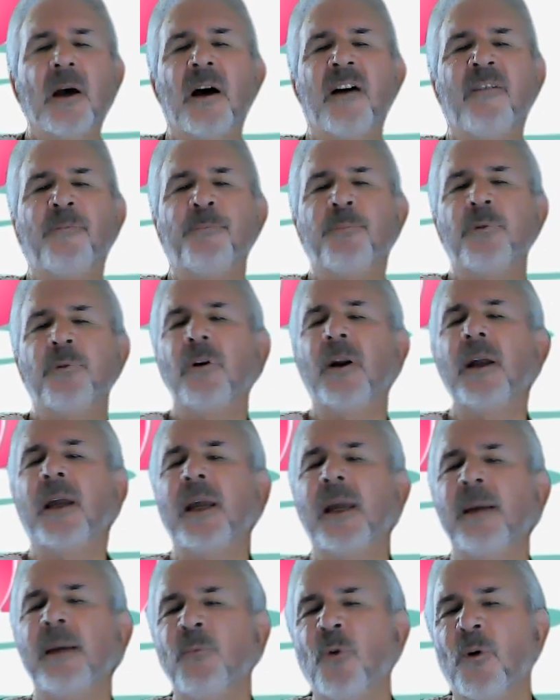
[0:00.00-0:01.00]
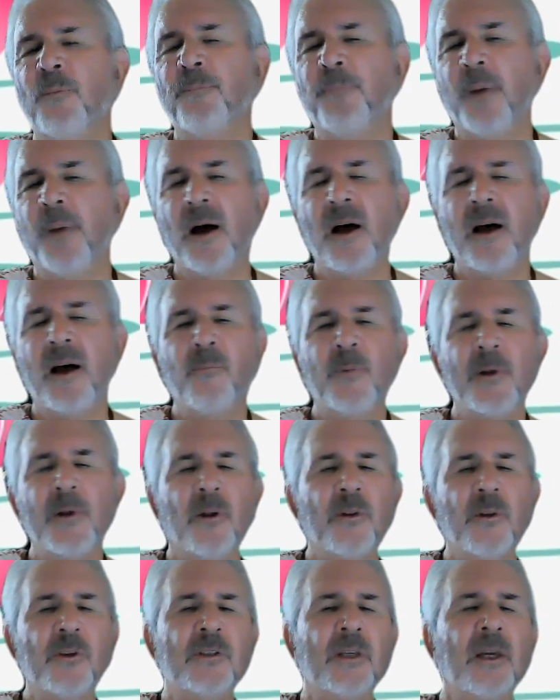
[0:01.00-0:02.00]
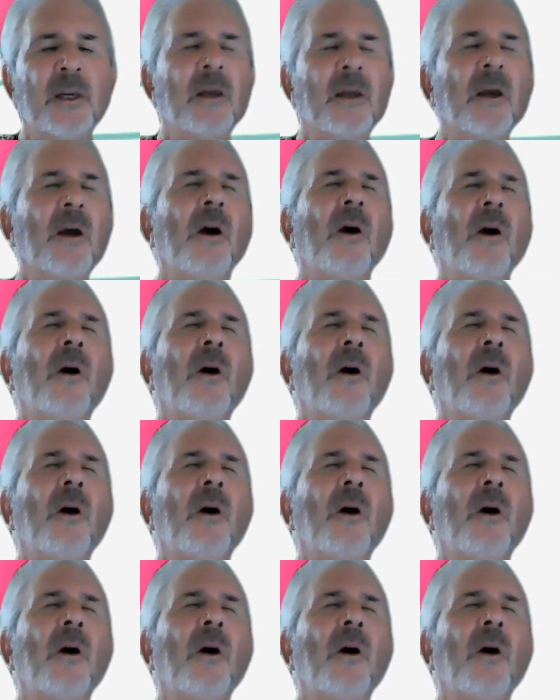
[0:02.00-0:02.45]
a prem or bhav, we don't say,